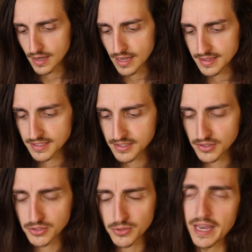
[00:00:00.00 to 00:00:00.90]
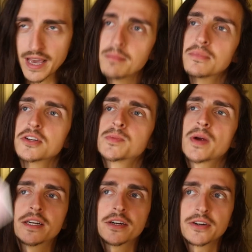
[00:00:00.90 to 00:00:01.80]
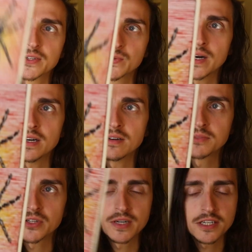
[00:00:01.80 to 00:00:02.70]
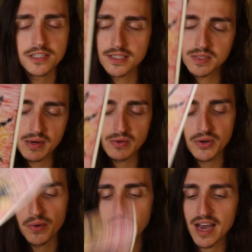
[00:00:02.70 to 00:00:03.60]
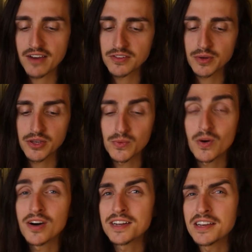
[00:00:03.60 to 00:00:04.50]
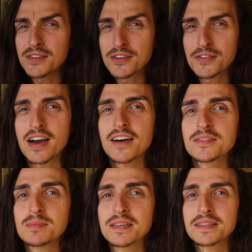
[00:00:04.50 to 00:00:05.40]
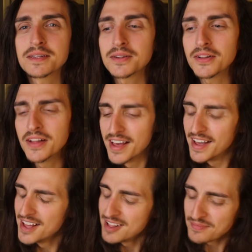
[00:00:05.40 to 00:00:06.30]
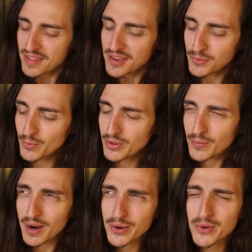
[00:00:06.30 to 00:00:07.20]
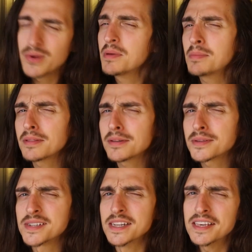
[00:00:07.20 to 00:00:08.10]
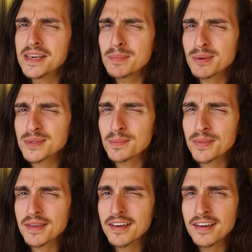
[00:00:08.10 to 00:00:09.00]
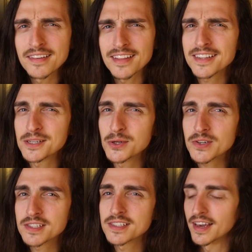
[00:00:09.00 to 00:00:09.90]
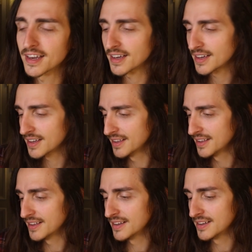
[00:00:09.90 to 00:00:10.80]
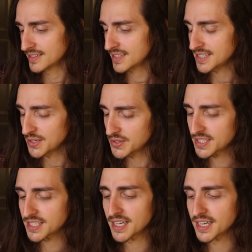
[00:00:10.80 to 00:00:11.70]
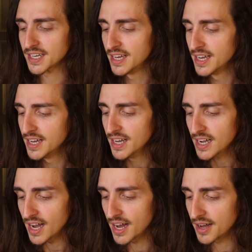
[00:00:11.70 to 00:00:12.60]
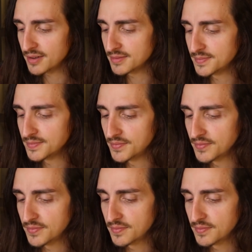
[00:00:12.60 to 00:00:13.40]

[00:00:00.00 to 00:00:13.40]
And this is also an ambush predator as well. Tarantula is about going after what you want, even if you have to be a little, with a raccoon, maybe a little sneaky about something. That's interesting. That's interesting. Um,